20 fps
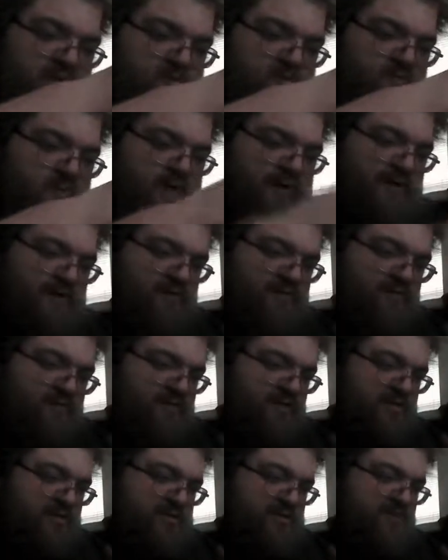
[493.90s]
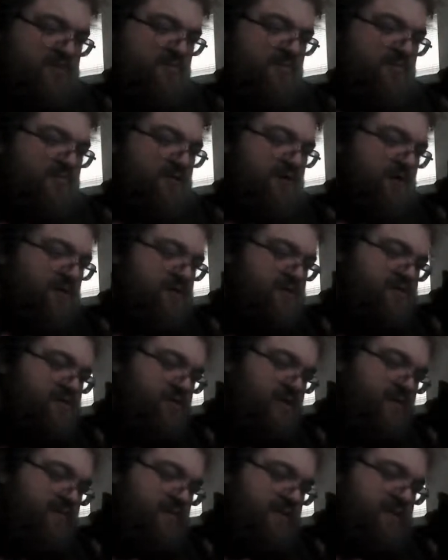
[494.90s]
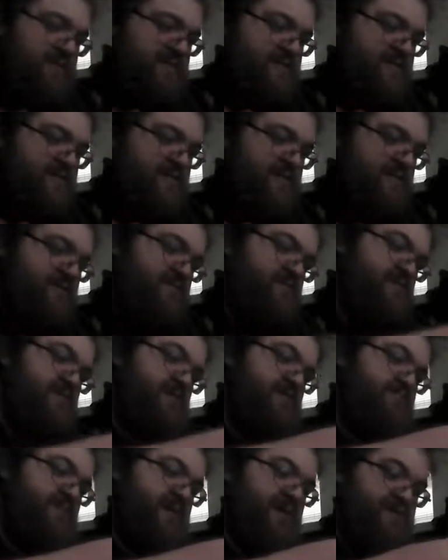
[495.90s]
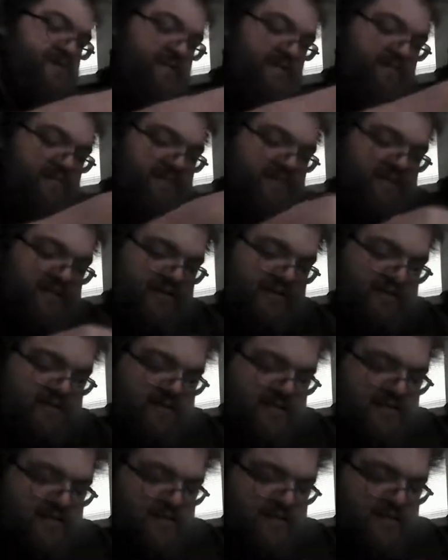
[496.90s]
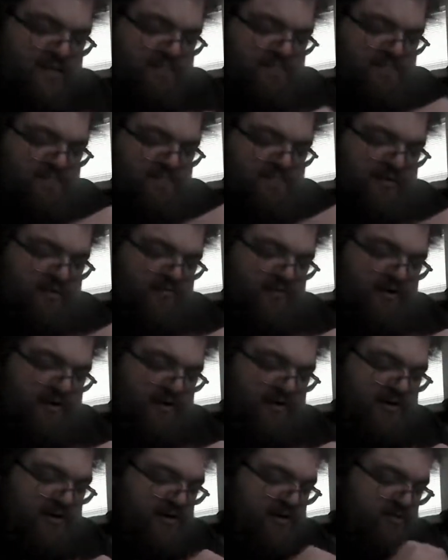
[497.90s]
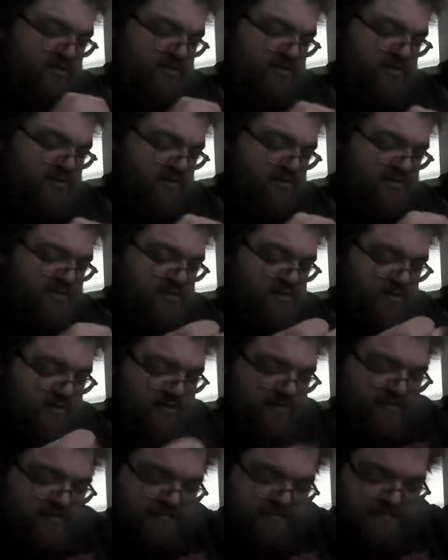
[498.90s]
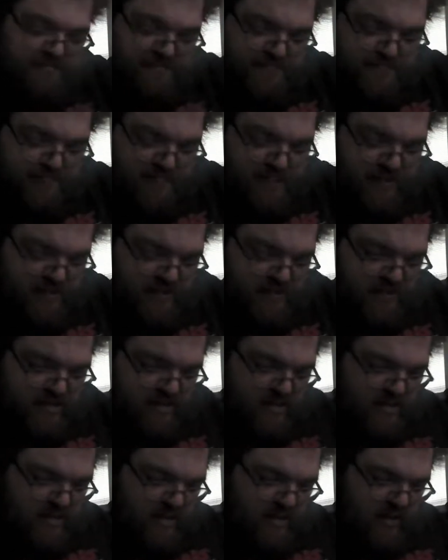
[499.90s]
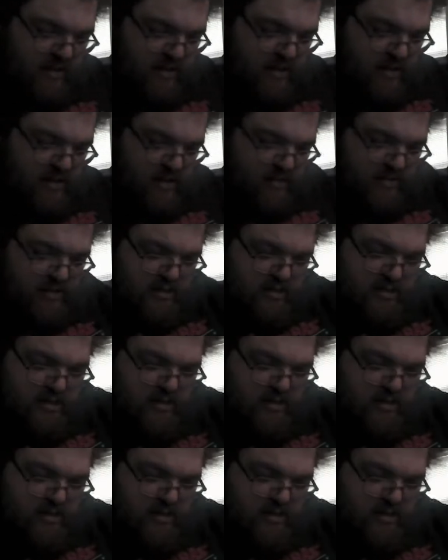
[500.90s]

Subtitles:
we're not going to go with the super long string because that'd be silly. But we are going to go with the short string. And